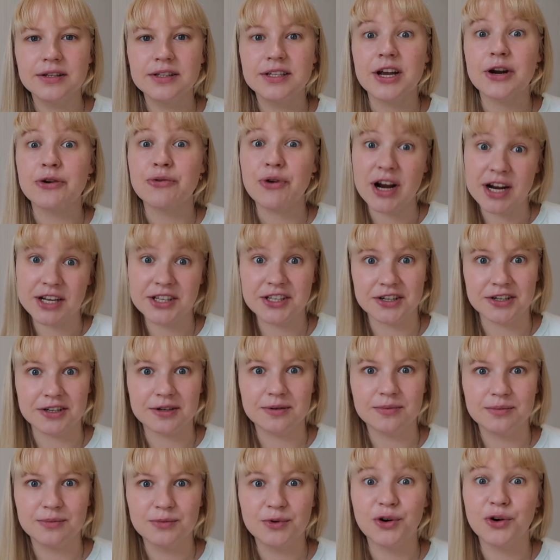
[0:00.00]

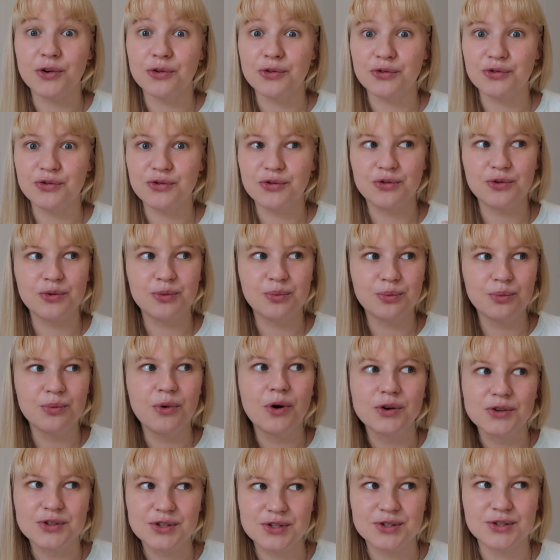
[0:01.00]
director of
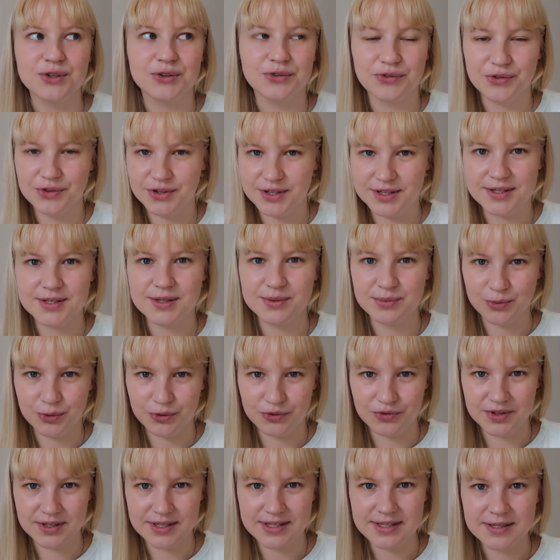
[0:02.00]
most of these
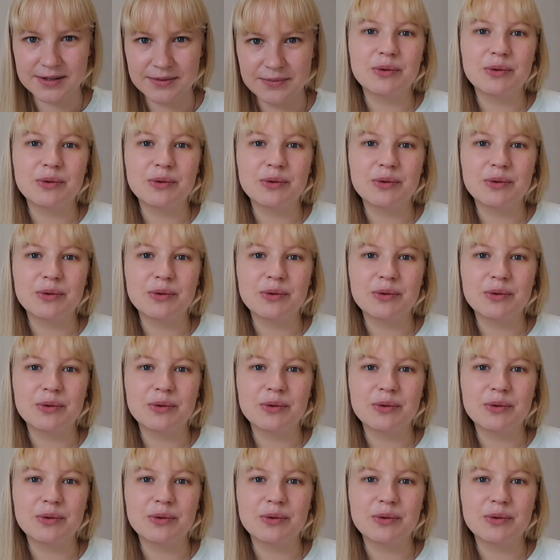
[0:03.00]
movies.